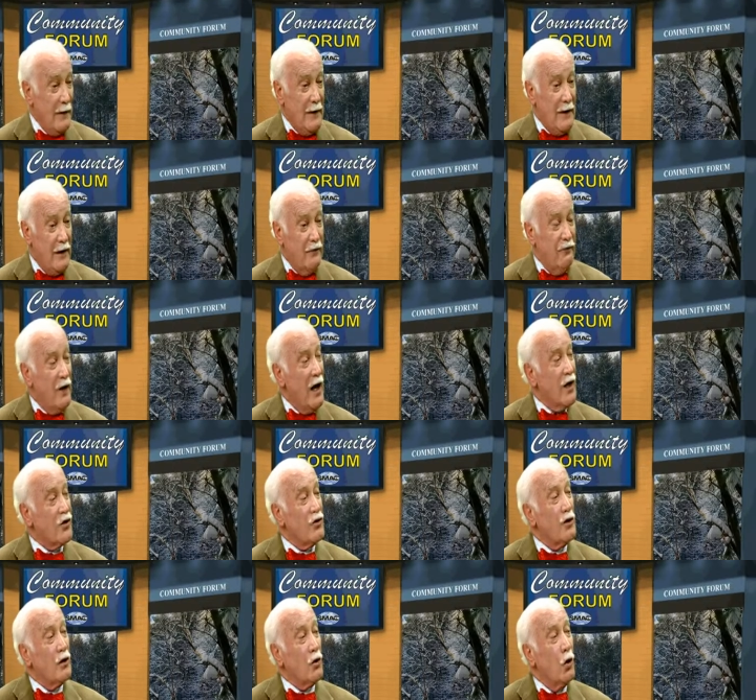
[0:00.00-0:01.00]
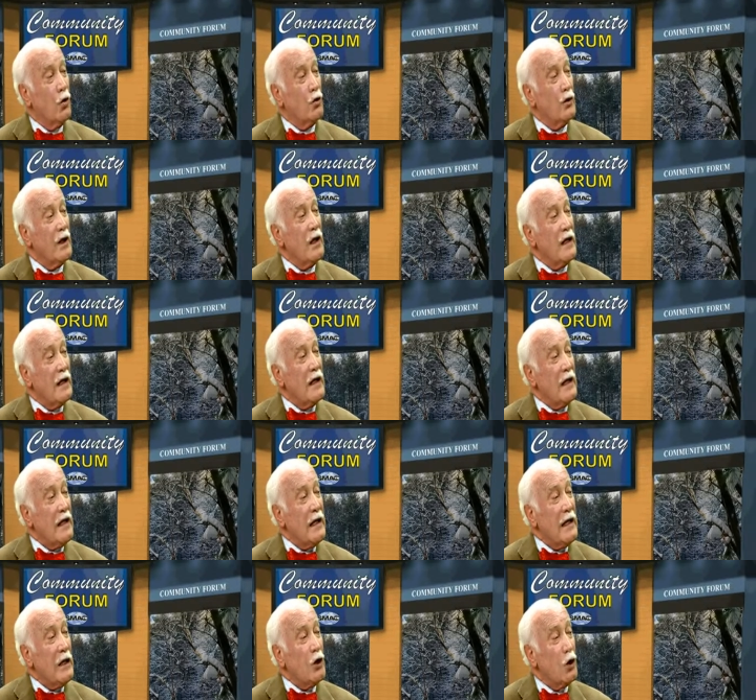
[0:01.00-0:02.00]
in a fashion that only
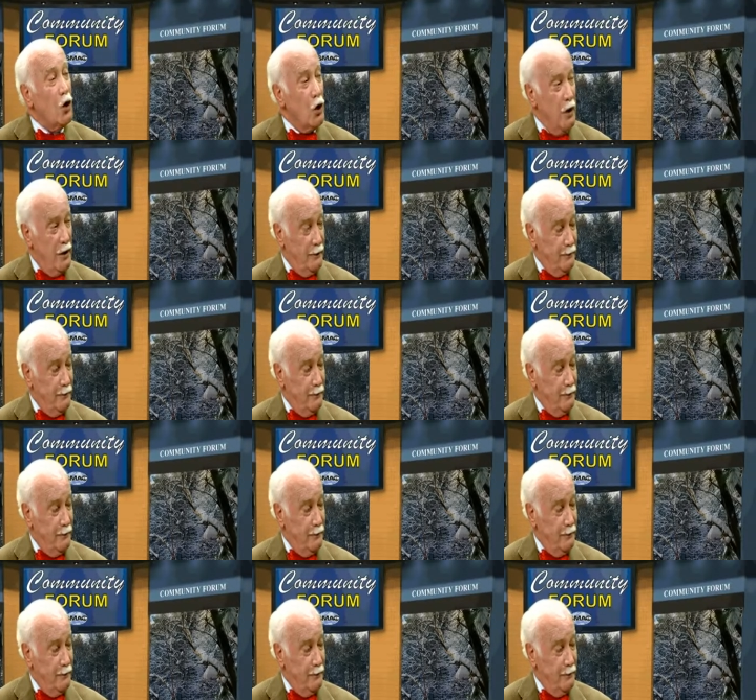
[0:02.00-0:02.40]
he could.